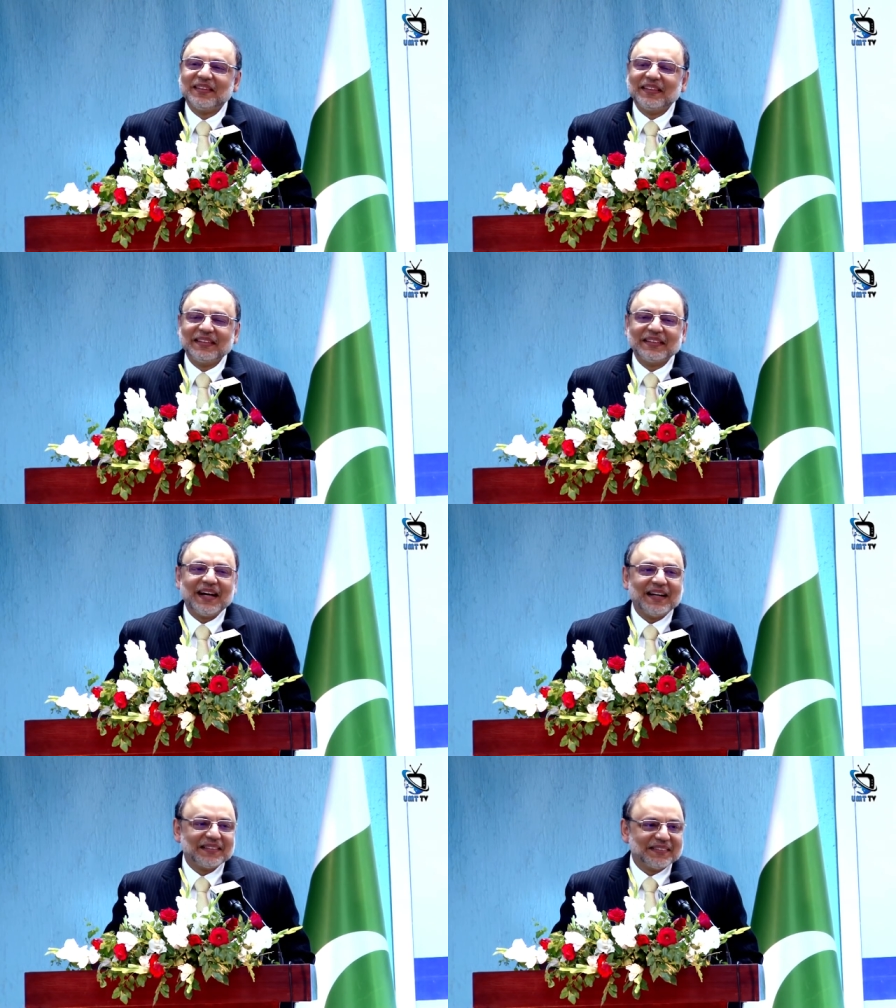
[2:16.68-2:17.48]
in the
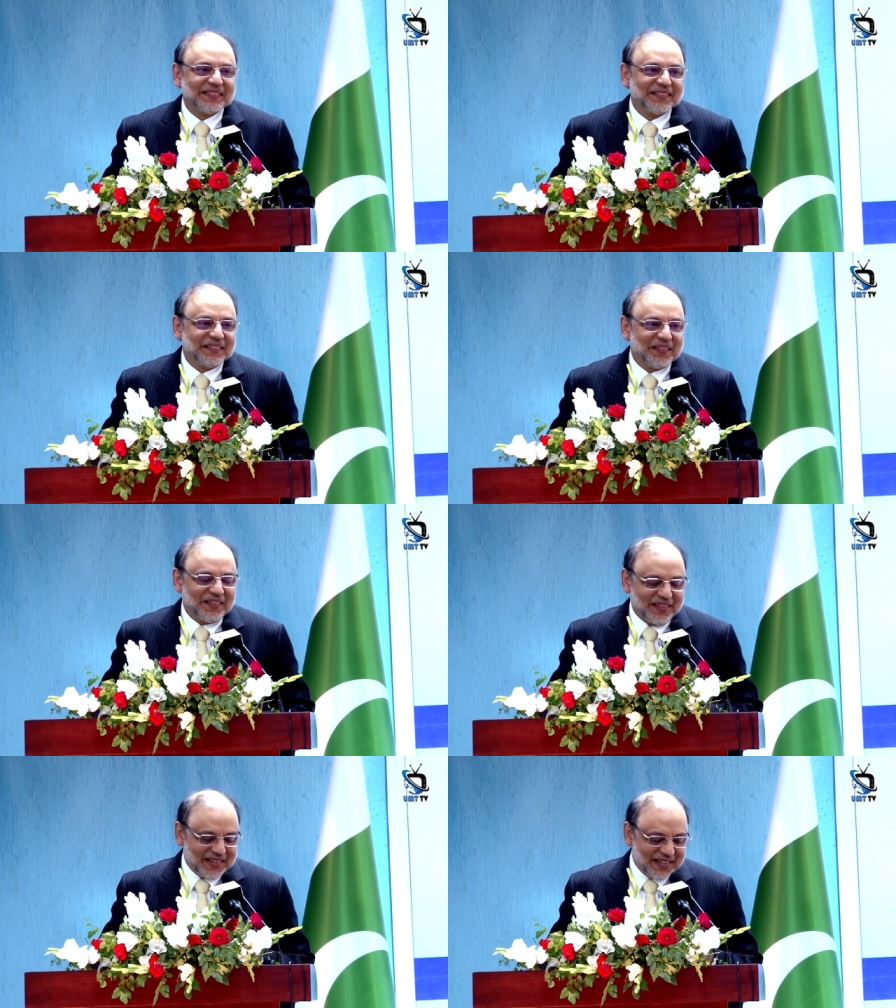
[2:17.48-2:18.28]
garden
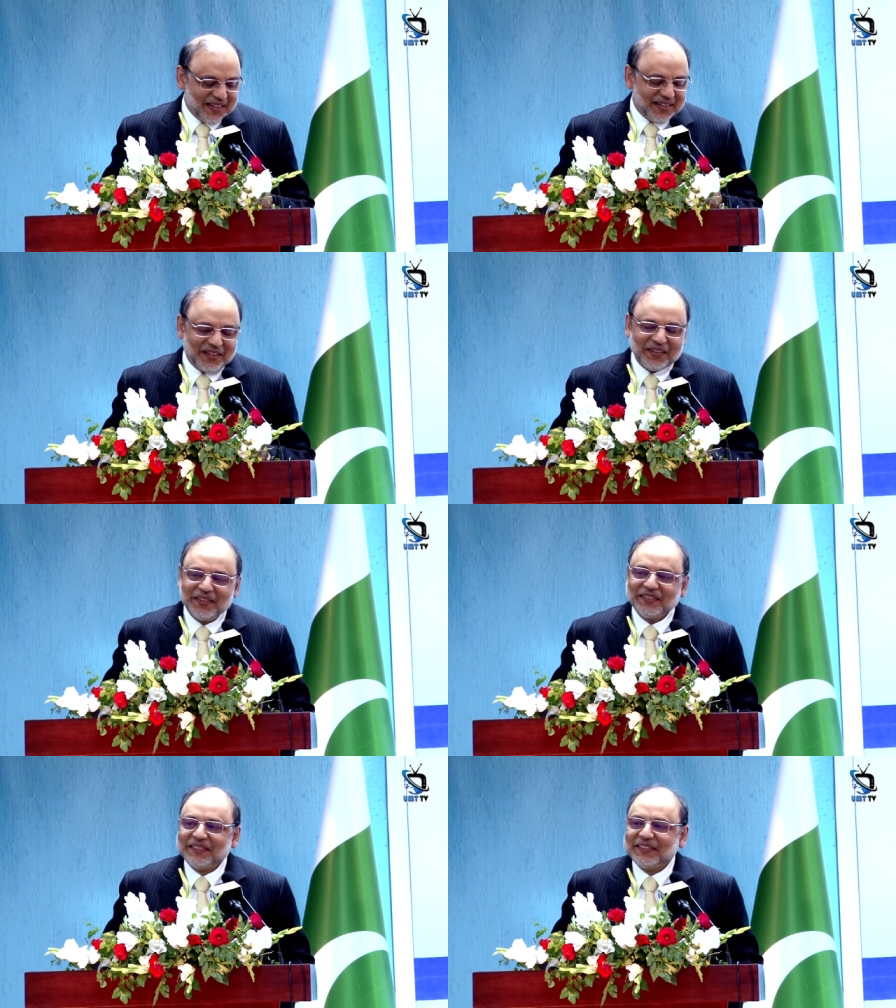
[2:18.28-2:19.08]
uh,
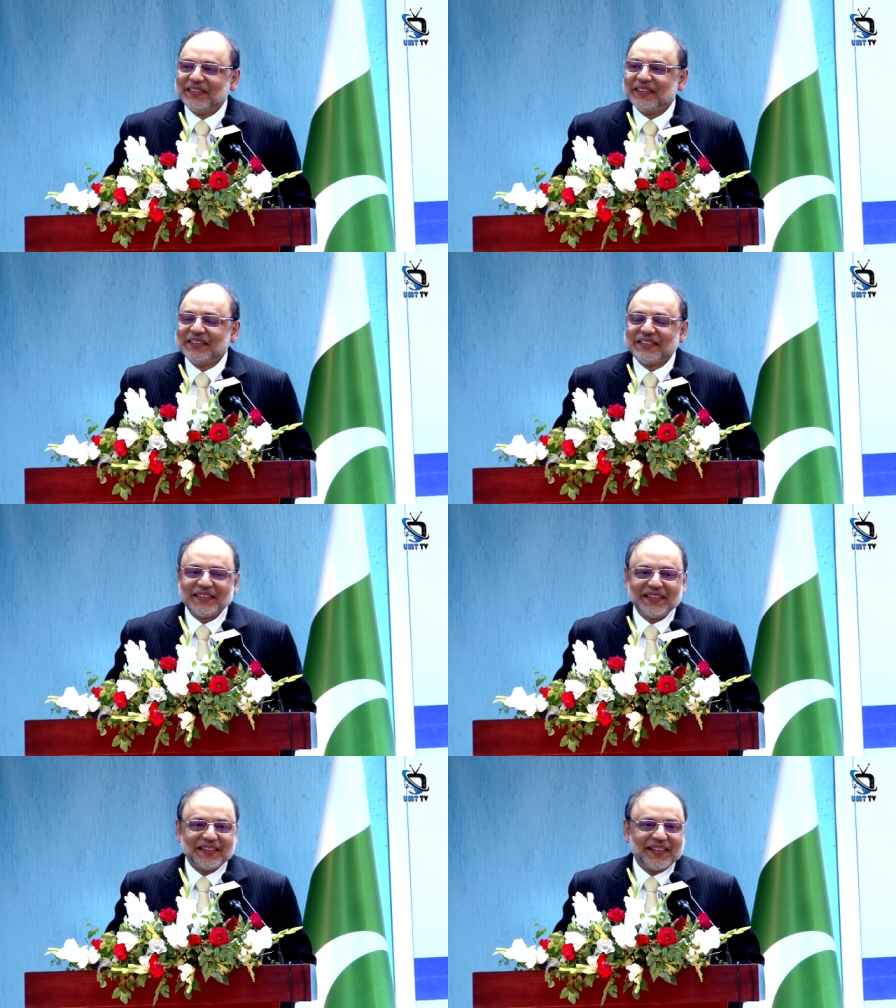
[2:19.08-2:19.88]
on the
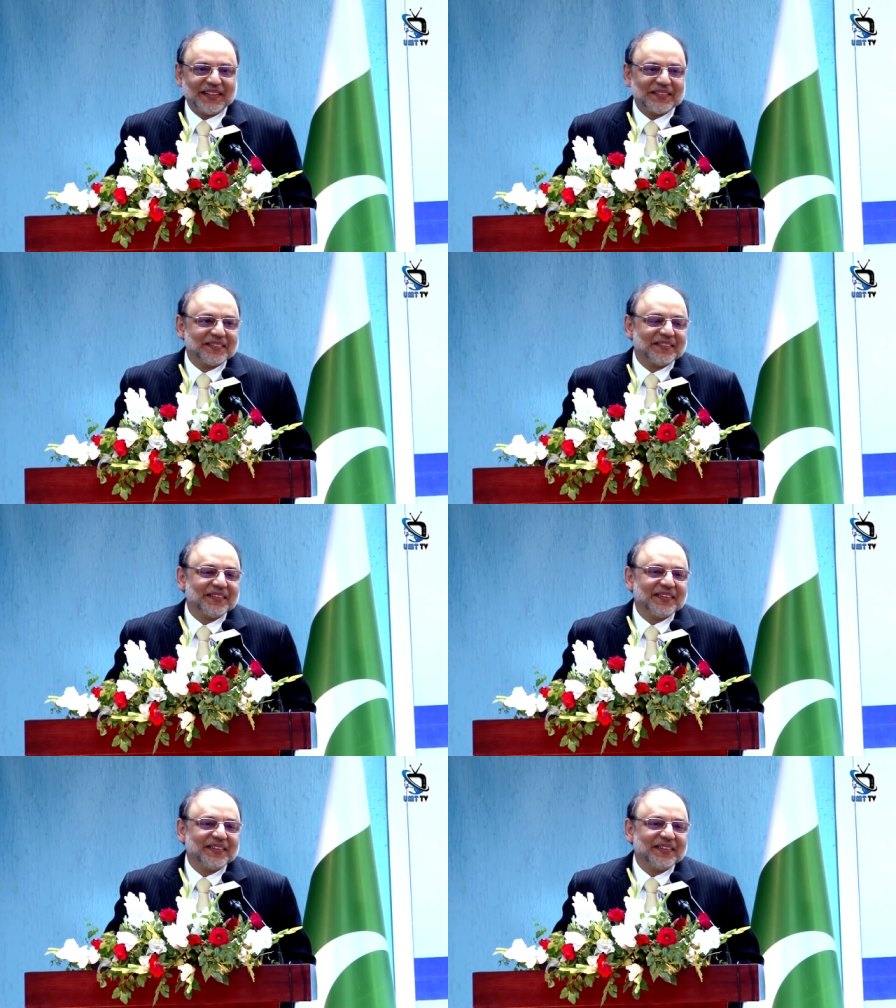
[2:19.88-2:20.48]
staircase.